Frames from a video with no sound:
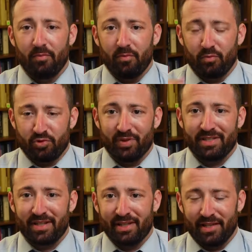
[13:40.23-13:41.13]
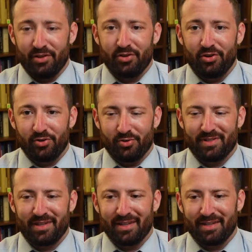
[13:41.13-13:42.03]
was recently in the
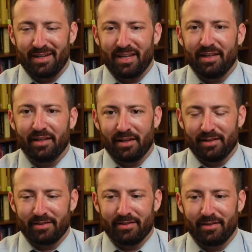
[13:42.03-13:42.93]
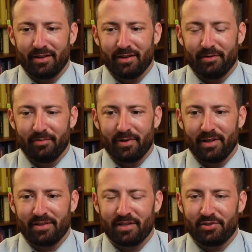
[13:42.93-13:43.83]
news in England,
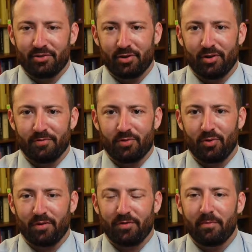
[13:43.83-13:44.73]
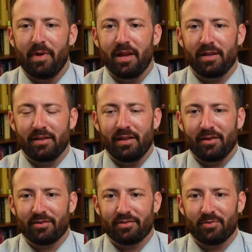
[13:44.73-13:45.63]
a teacher of Torah for many
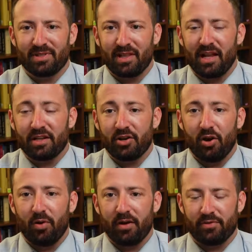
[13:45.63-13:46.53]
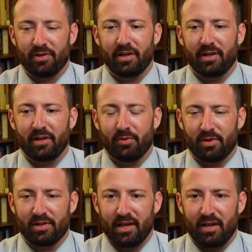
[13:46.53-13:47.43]
years who was let go after getting
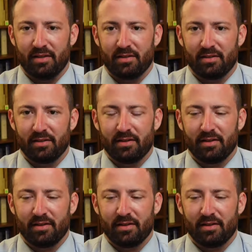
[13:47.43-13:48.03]
ordained.